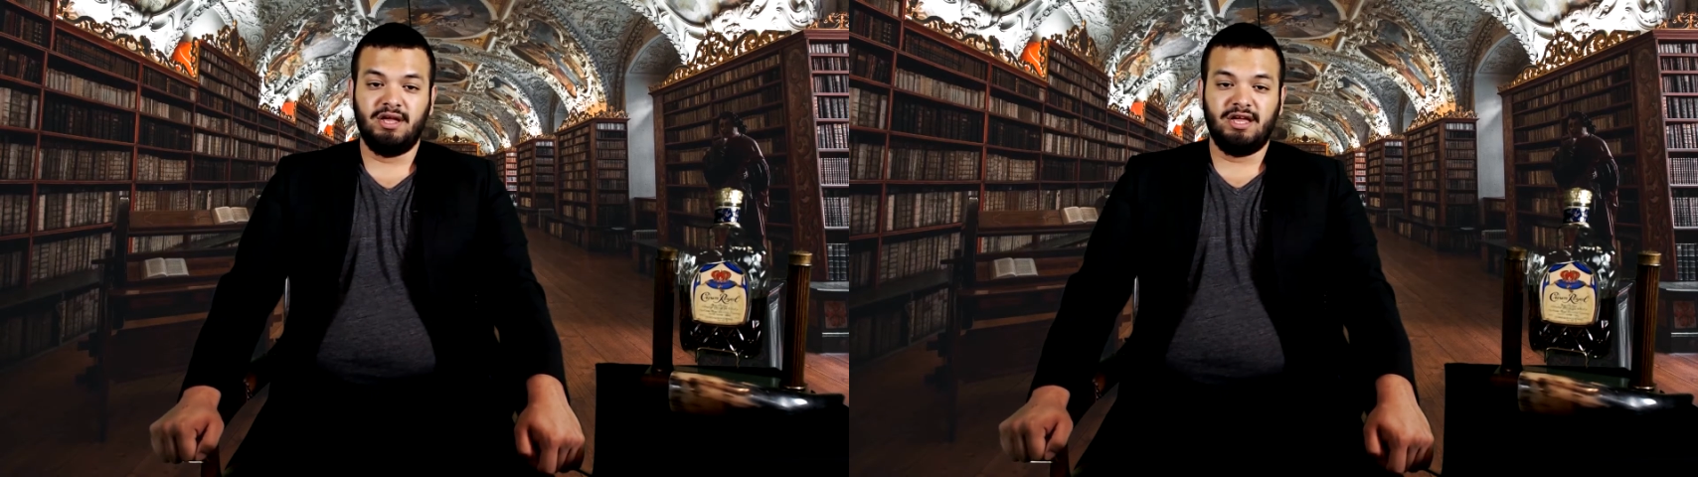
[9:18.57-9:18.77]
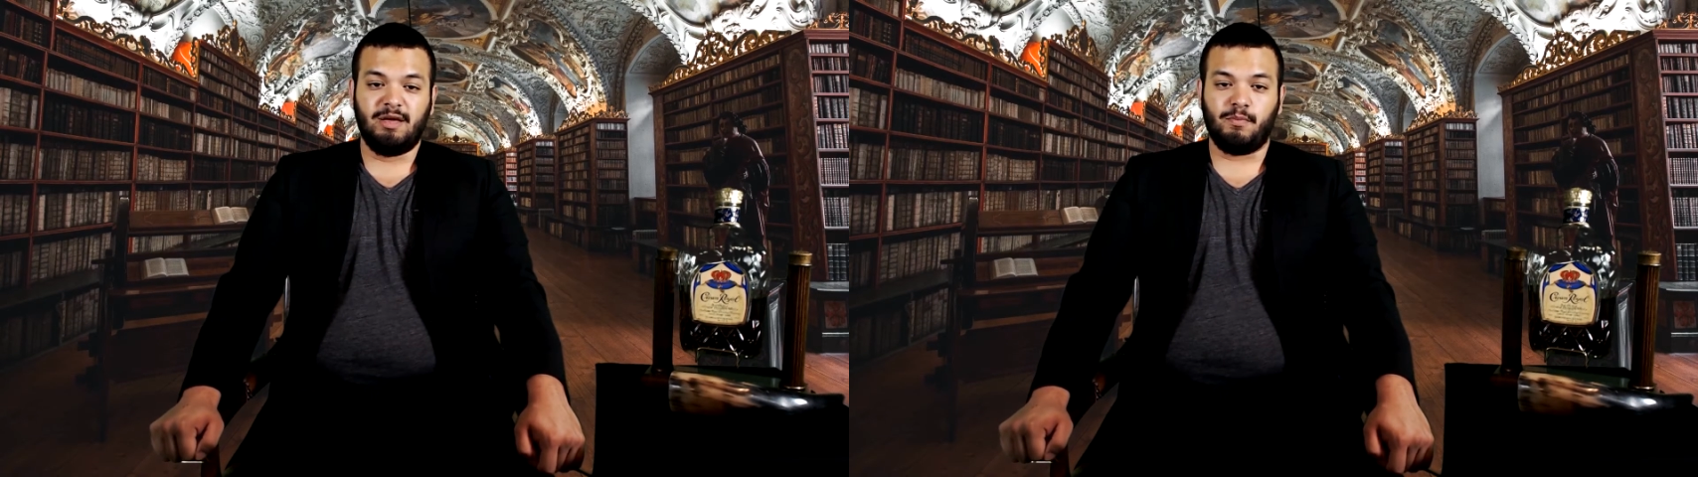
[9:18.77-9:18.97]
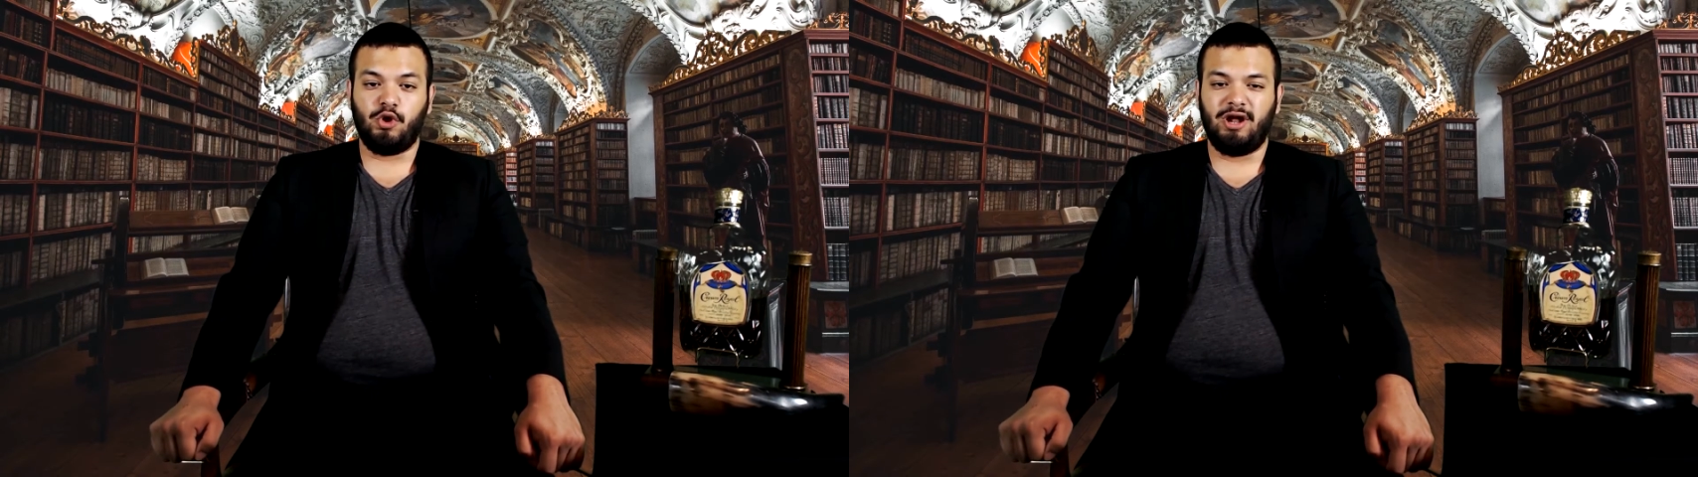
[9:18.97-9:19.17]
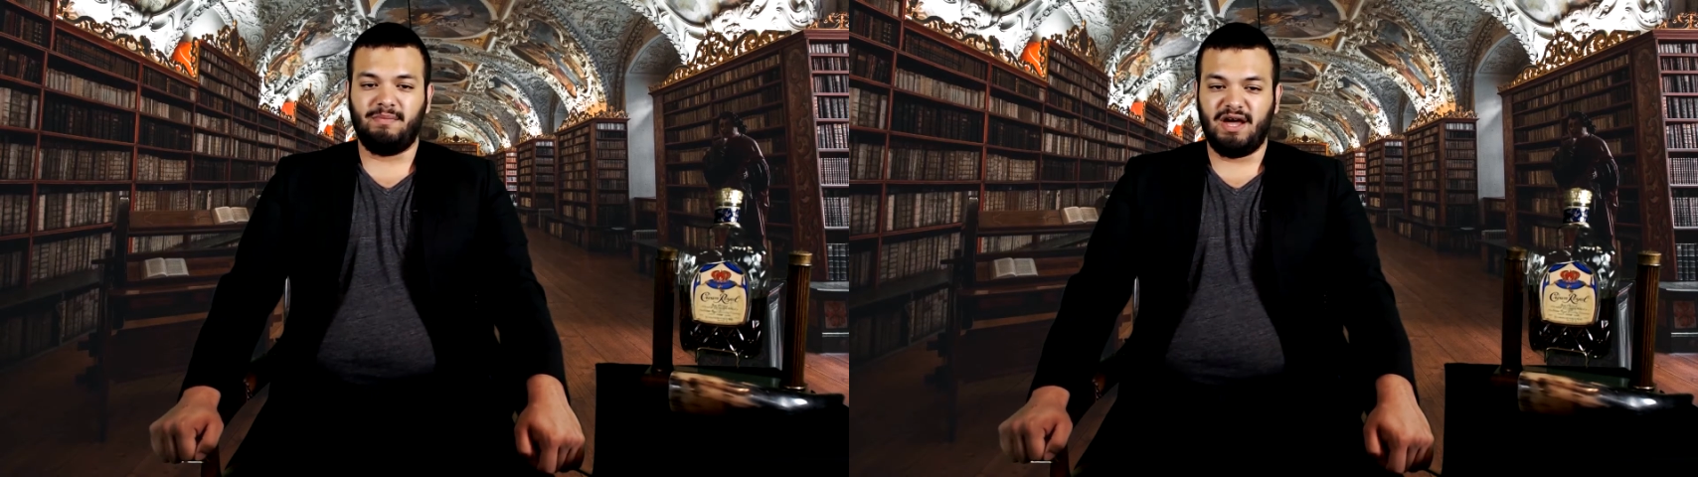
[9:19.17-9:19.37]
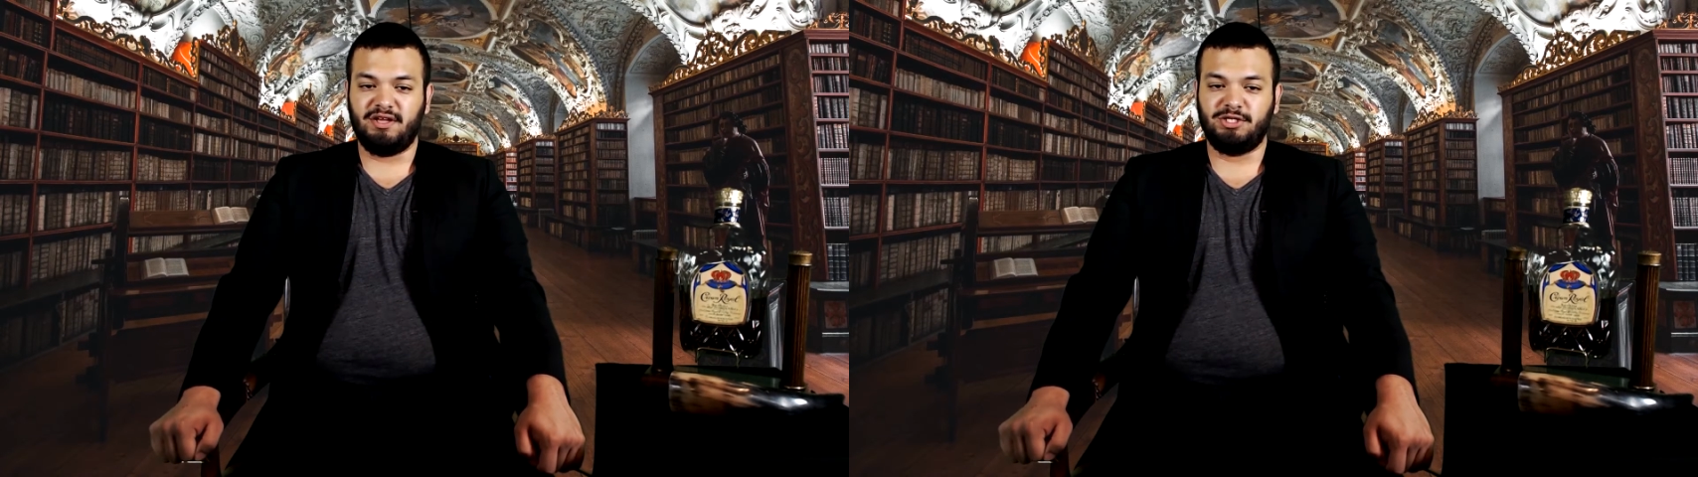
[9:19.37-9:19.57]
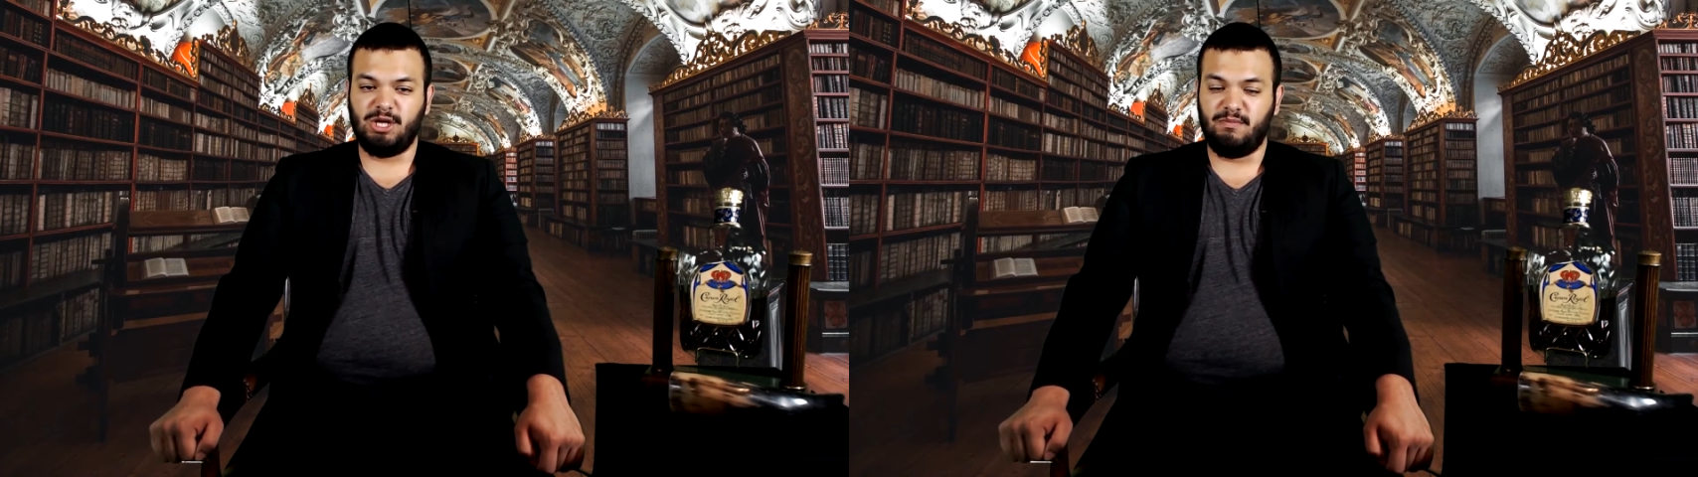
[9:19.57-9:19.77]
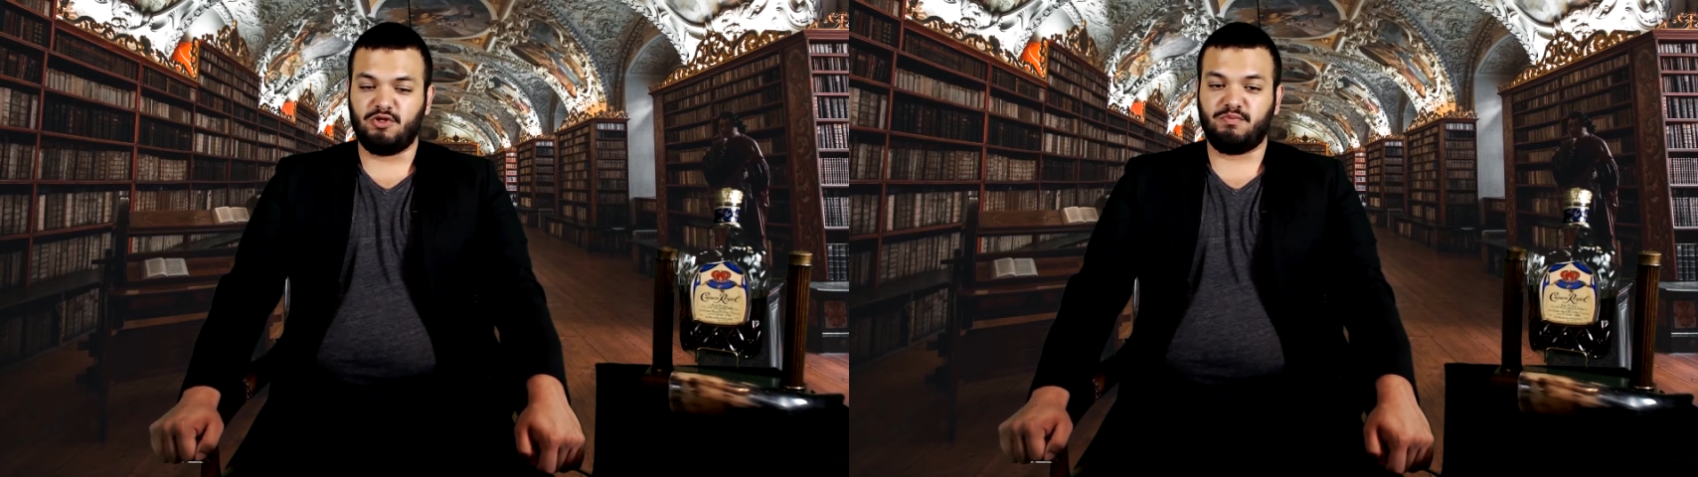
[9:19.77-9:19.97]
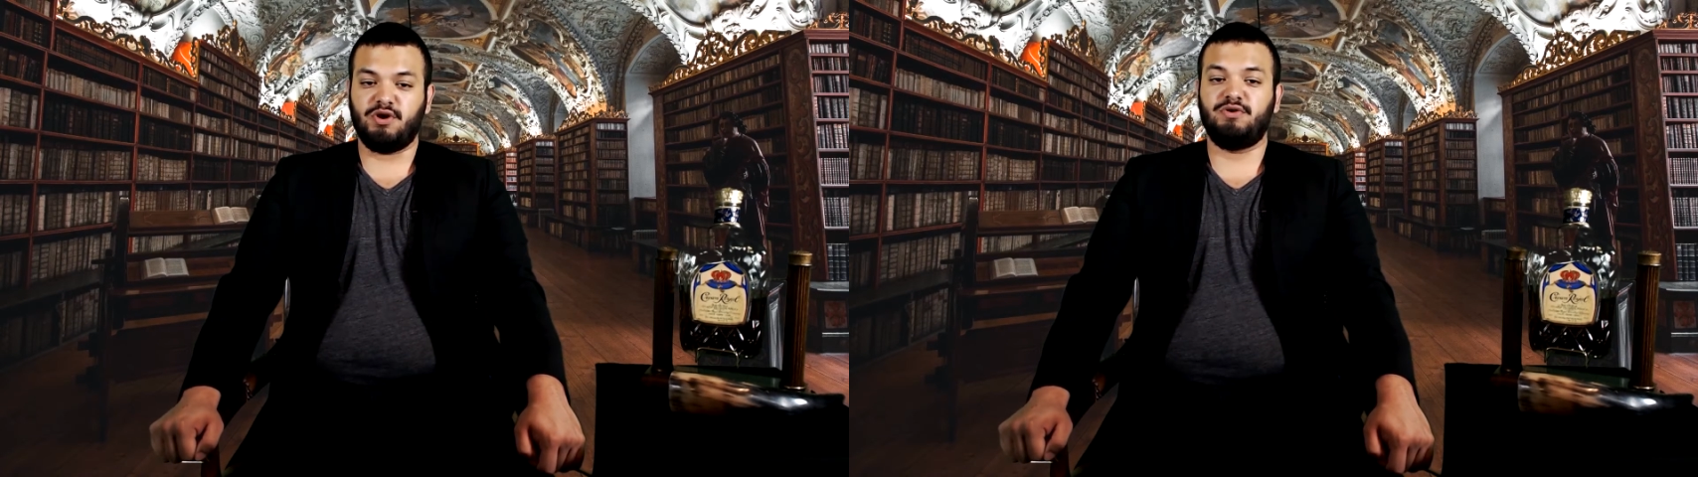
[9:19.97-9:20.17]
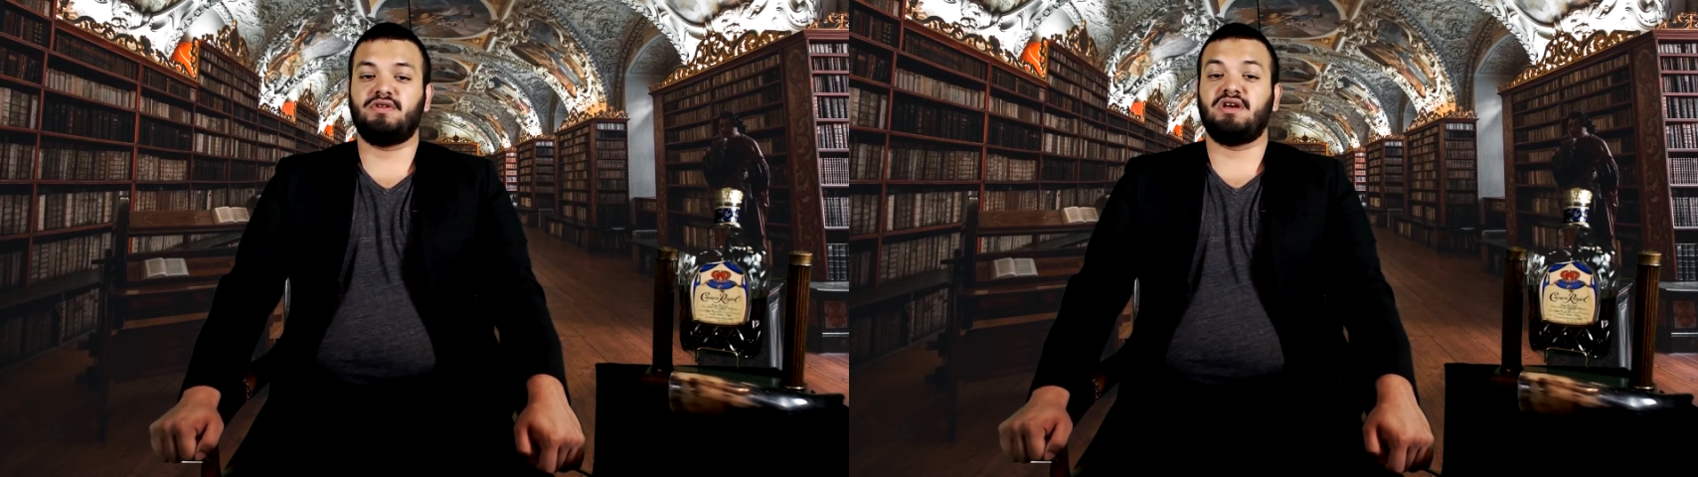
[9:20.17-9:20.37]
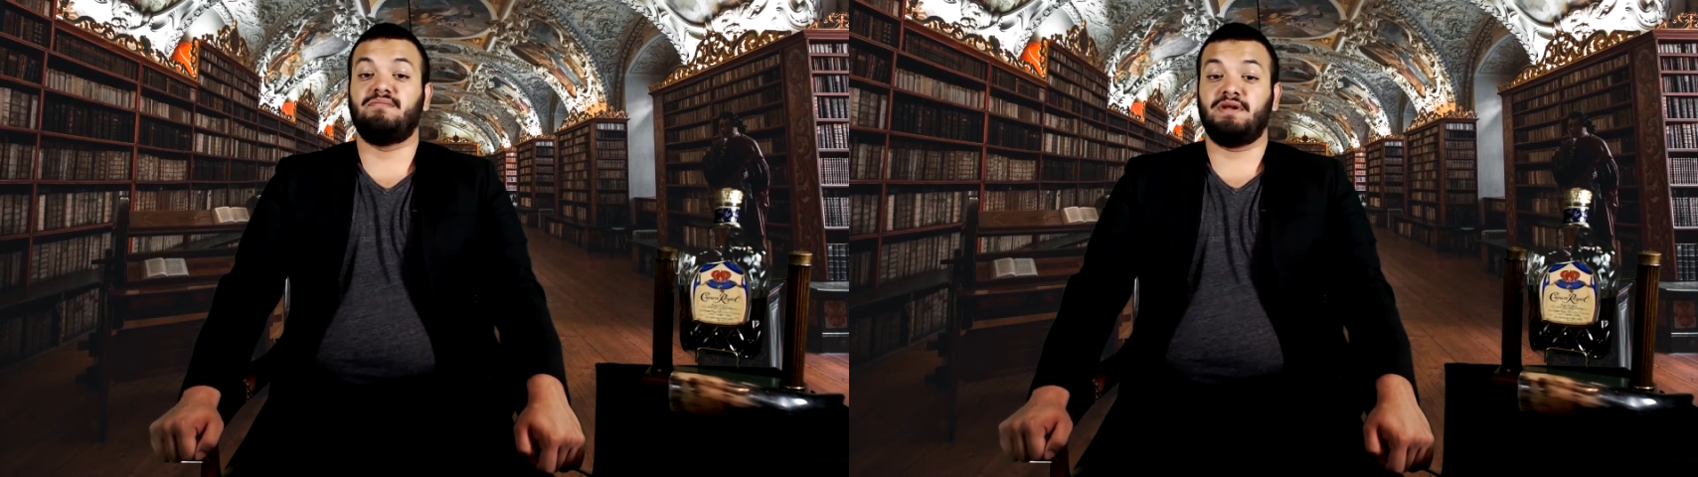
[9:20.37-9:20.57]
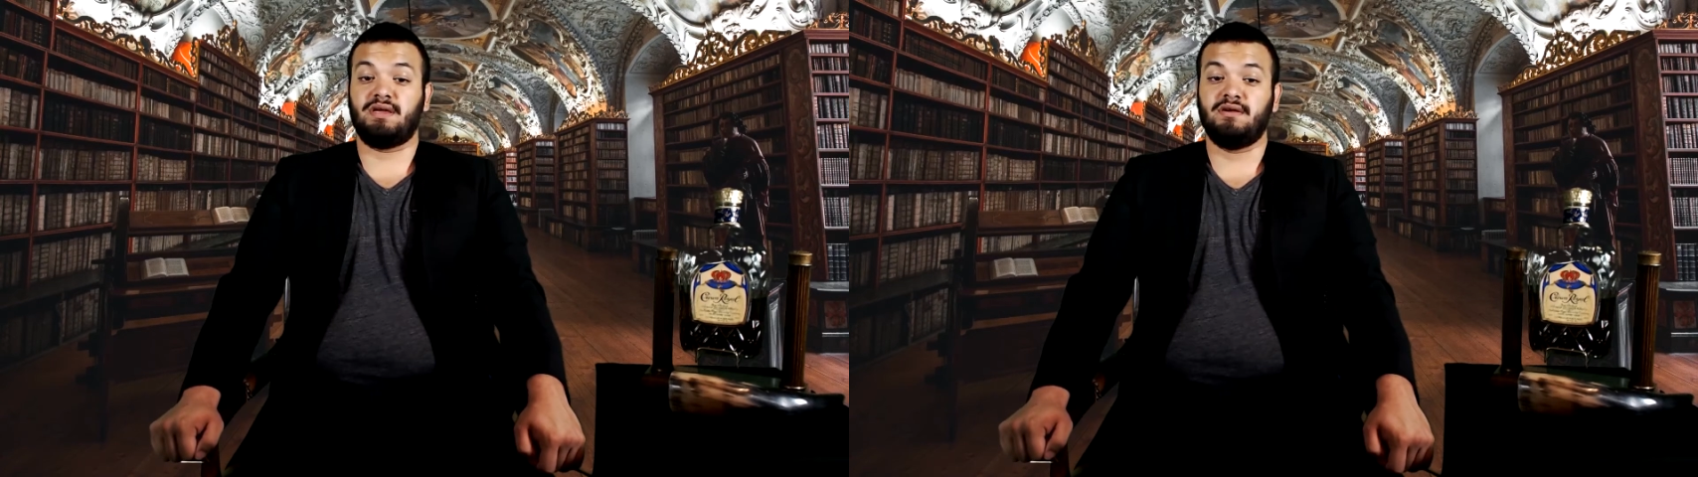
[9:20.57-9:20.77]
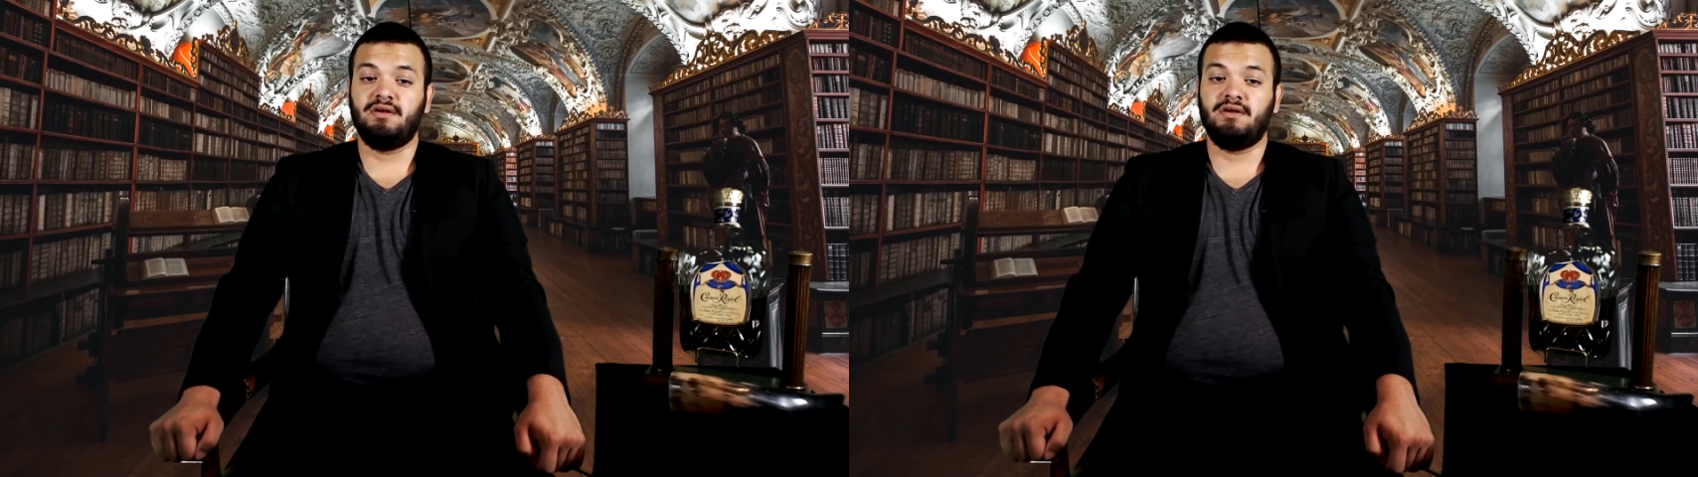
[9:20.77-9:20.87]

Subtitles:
employed by the Jimbers Produce Company,